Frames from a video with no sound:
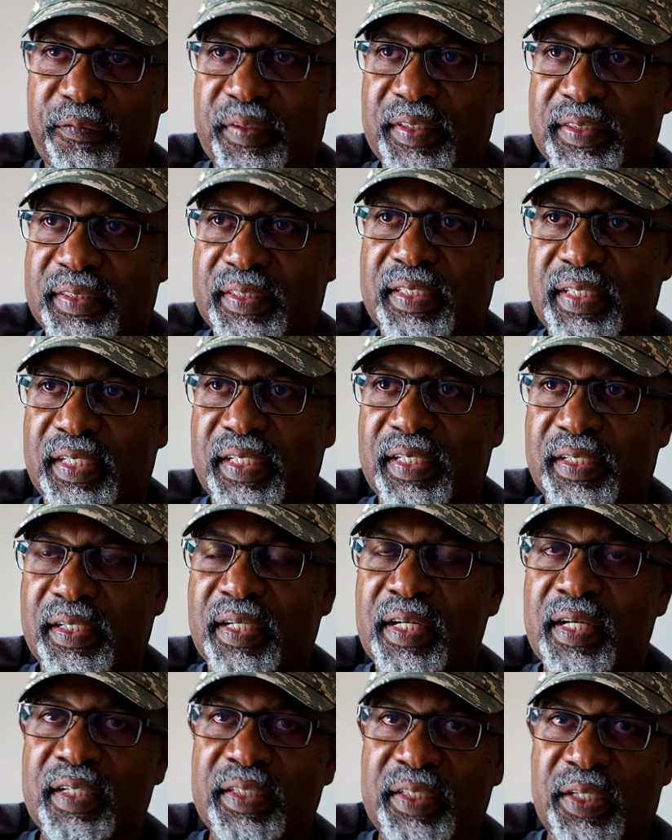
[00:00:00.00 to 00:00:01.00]
The skin,
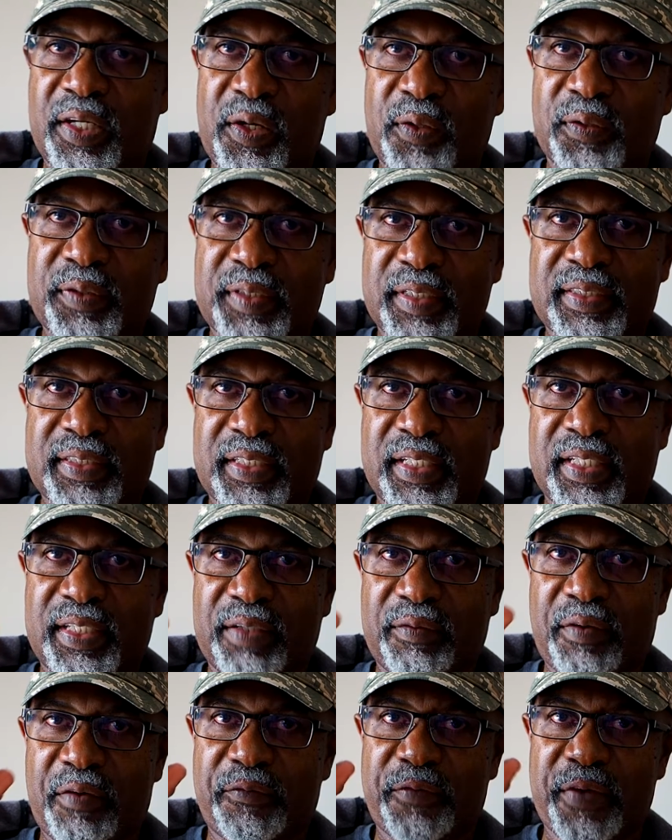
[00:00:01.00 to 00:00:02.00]
the outer skin,
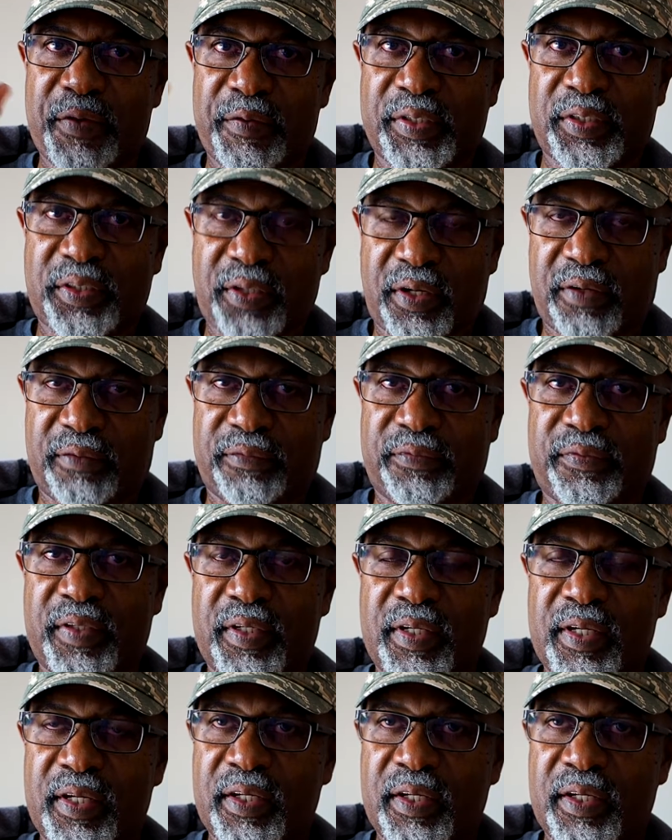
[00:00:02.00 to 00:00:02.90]
they were very tough.